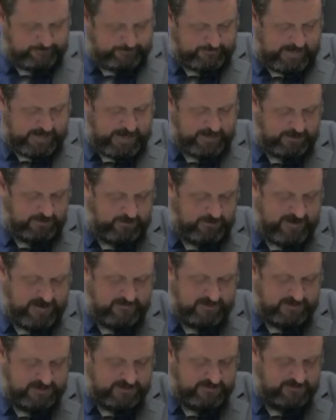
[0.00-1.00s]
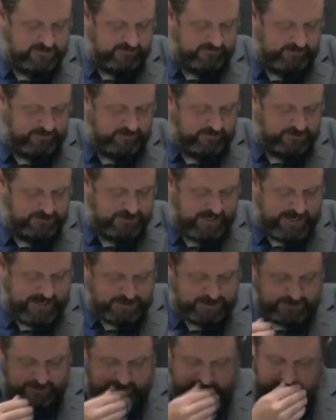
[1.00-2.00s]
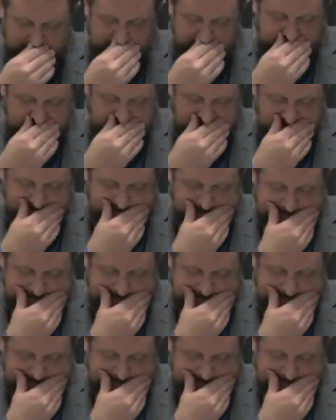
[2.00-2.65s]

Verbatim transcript: he had to do that because he was of little stature. And, you know,